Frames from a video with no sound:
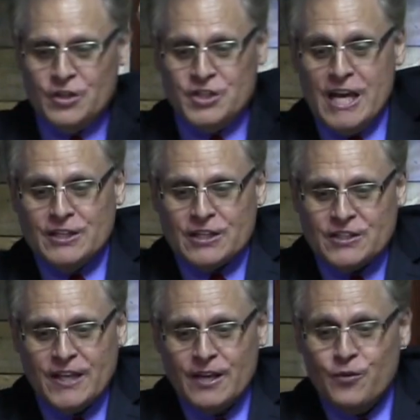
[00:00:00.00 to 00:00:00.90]

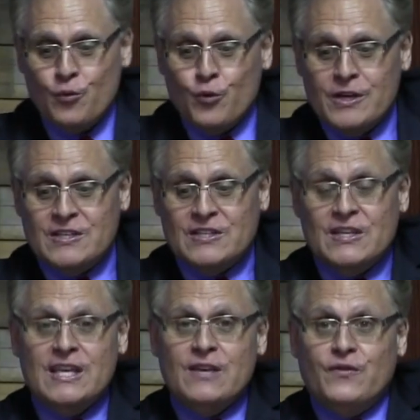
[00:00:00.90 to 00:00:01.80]
Jesus said,
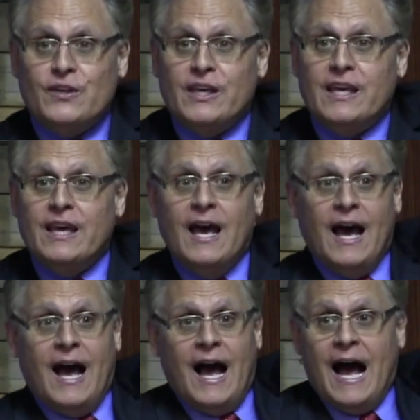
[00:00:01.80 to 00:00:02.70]
Receive ye
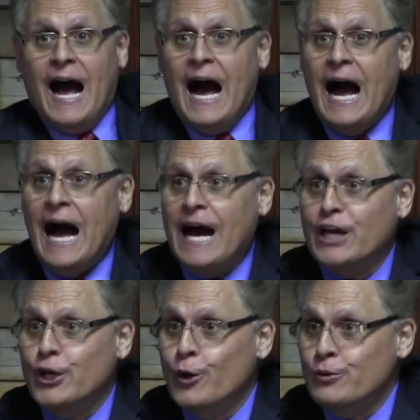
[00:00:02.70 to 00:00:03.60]

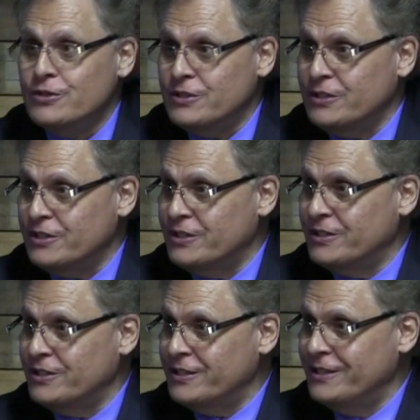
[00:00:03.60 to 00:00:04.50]

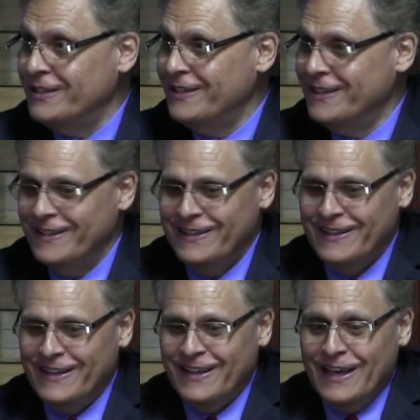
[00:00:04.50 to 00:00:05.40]
hagios.
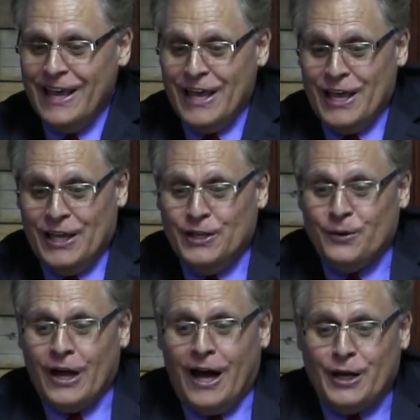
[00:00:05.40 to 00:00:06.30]
You
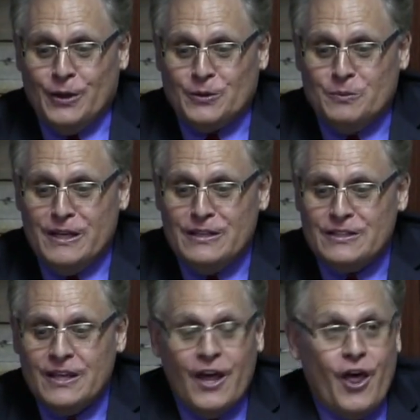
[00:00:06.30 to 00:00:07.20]
know what hagios
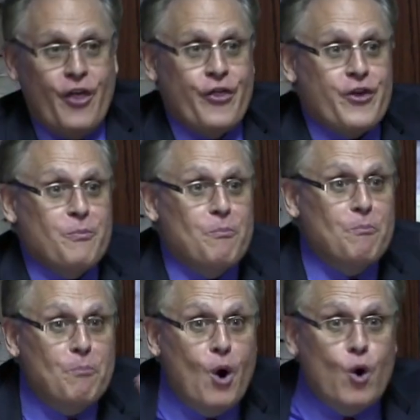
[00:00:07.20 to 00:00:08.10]
means? The
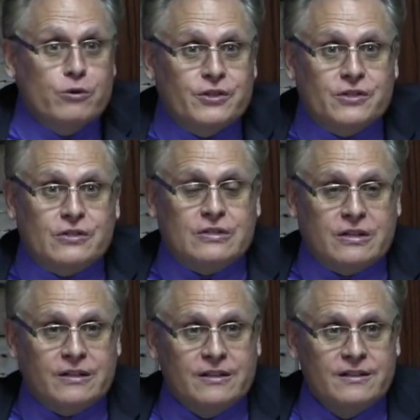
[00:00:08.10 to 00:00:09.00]

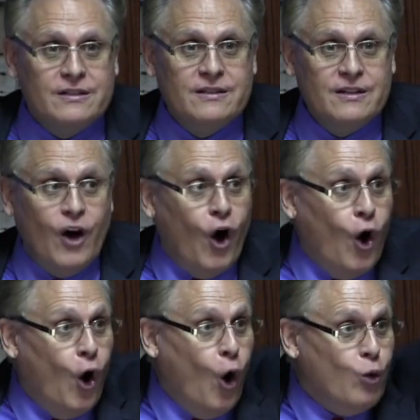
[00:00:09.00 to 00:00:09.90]
most
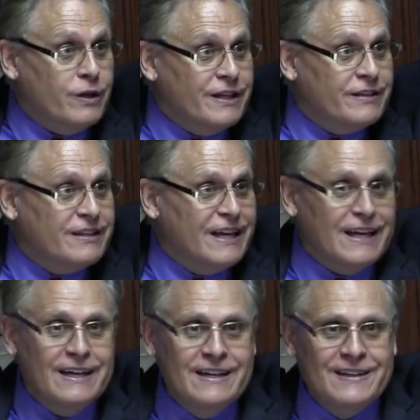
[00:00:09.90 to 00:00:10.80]
holy
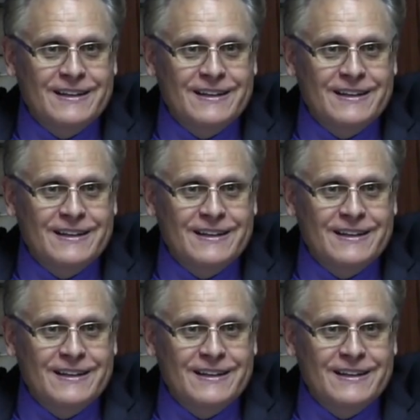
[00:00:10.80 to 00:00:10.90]
thing.